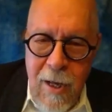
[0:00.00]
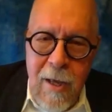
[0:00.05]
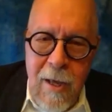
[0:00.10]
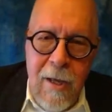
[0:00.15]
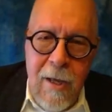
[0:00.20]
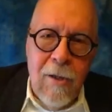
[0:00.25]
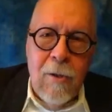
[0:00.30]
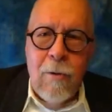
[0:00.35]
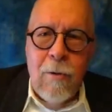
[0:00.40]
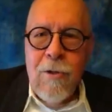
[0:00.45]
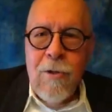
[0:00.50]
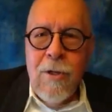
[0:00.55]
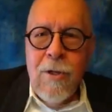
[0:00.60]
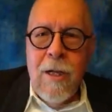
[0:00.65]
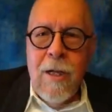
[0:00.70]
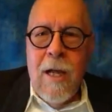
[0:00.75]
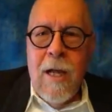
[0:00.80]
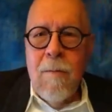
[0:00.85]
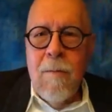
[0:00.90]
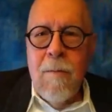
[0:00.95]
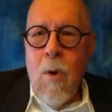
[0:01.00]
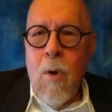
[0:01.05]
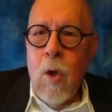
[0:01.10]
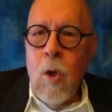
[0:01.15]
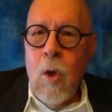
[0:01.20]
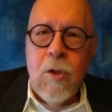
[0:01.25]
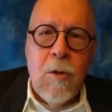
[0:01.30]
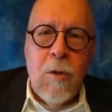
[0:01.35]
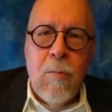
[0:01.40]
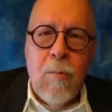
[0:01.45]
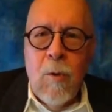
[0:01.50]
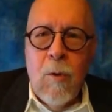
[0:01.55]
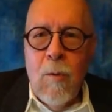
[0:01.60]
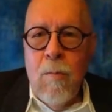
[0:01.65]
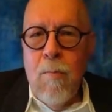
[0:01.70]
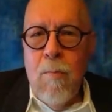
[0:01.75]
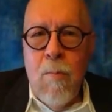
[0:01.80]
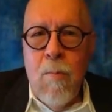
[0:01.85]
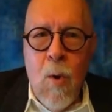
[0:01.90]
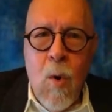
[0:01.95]
You sit on multiple
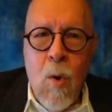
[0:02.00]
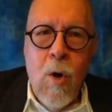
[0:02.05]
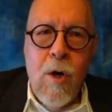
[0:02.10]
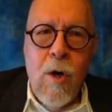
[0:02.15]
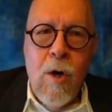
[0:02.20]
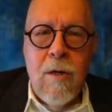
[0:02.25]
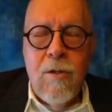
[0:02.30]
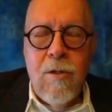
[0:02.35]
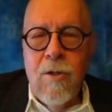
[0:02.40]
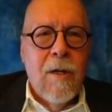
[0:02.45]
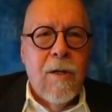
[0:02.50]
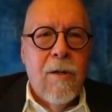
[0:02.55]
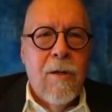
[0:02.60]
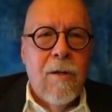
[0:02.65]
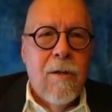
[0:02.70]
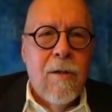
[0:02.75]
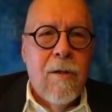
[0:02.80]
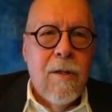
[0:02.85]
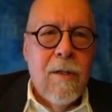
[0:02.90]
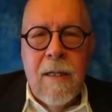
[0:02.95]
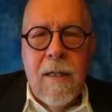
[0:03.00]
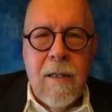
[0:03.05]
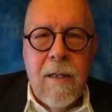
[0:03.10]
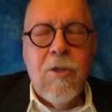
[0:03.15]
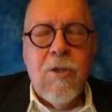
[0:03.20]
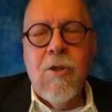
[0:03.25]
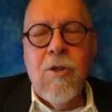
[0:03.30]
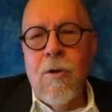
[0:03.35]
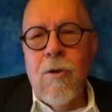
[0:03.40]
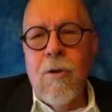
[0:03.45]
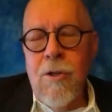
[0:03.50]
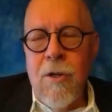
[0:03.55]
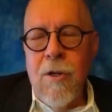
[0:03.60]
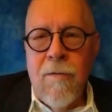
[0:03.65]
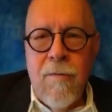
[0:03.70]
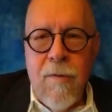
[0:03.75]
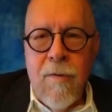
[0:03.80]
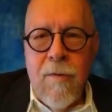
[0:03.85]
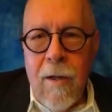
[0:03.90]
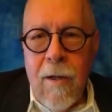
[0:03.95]
boards. You're an associate
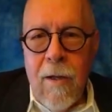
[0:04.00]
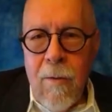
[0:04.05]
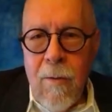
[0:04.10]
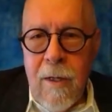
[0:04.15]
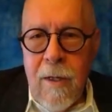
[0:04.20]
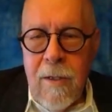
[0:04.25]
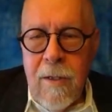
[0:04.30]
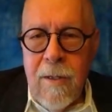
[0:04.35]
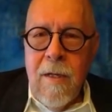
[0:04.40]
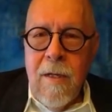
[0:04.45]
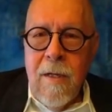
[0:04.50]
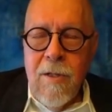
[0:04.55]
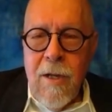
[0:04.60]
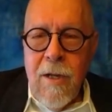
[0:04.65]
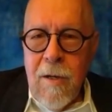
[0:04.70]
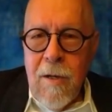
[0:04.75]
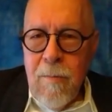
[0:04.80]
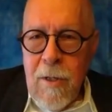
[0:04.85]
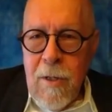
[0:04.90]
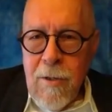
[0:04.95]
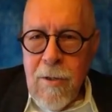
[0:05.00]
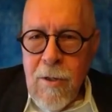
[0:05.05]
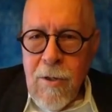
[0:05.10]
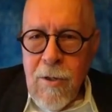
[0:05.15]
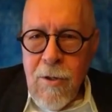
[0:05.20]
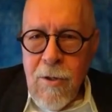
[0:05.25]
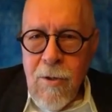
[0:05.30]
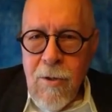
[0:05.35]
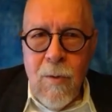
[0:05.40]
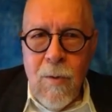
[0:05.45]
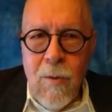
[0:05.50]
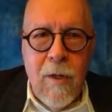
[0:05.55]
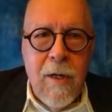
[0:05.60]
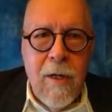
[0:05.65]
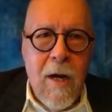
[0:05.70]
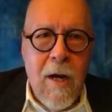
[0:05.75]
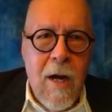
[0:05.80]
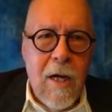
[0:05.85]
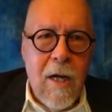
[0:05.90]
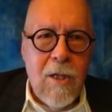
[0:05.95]
fellow at the Side Business School
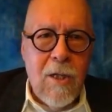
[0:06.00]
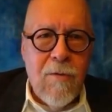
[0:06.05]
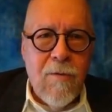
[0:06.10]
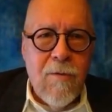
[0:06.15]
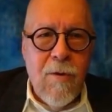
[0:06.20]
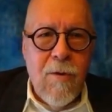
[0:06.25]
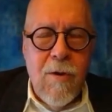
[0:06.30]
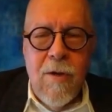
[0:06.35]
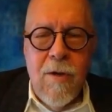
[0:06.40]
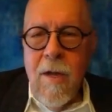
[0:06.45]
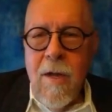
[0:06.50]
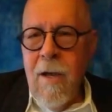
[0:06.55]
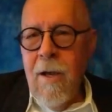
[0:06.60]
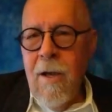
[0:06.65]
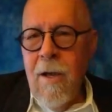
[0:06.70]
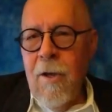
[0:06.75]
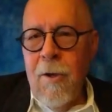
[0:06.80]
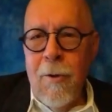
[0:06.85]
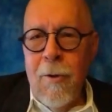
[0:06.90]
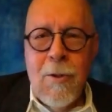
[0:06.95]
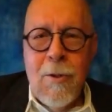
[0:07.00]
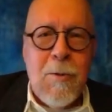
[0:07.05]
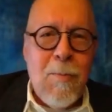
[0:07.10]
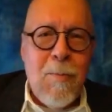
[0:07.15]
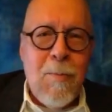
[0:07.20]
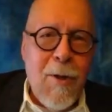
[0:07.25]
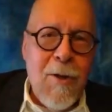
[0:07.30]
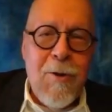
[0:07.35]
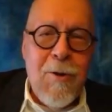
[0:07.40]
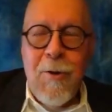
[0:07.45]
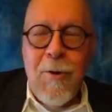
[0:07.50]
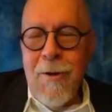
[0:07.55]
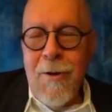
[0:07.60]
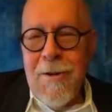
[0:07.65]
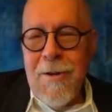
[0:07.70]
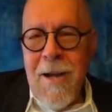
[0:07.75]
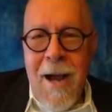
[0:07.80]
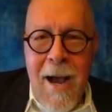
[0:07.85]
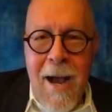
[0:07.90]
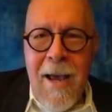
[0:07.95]
at Oxford. You split your
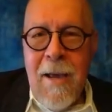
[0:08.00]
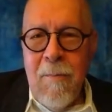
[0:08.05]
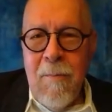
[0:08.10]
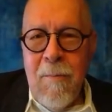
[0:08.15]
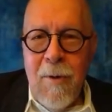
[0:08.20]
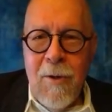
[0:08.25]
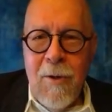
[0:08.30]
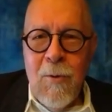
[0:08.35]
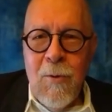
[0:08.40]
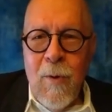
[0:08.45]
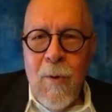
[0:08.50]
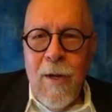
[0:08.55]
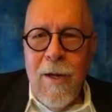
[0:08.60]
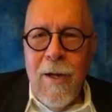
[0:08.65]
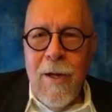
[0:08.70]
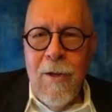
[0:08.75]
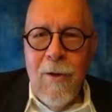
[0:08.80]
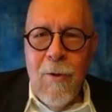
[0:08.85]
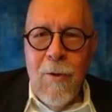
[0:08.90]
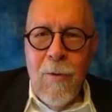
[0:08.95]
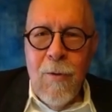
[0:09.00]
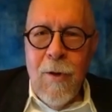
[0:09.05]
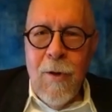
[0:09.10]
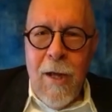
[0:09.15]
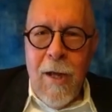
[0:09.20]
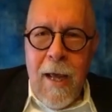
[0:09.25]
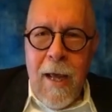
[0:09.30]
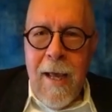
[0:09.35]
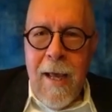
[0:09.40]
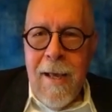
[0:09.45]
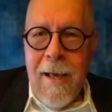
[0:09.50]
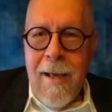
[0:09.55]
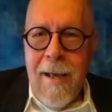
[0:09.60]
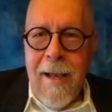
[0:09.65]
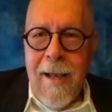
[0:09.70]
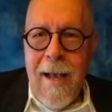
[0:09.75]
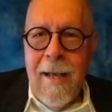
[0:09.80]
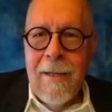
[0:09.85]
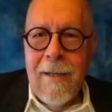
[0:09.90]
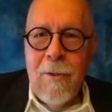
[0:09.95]
time between UK
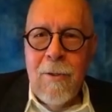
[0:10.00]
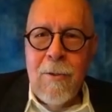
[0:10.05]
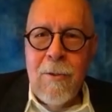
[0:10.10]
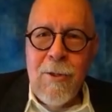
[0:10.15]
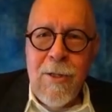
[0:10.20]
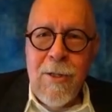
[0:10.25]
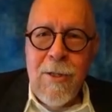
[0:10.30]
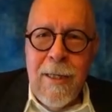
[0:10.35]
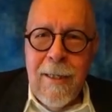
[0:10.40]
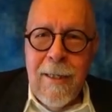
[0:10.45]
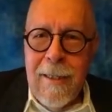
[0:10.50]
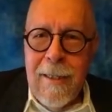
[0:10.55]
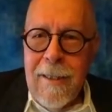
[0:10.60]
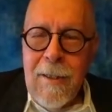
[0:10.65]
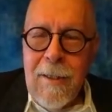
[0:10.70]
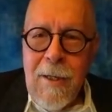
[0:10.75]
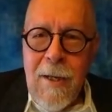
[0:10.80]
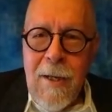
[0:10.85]
and New Zealand.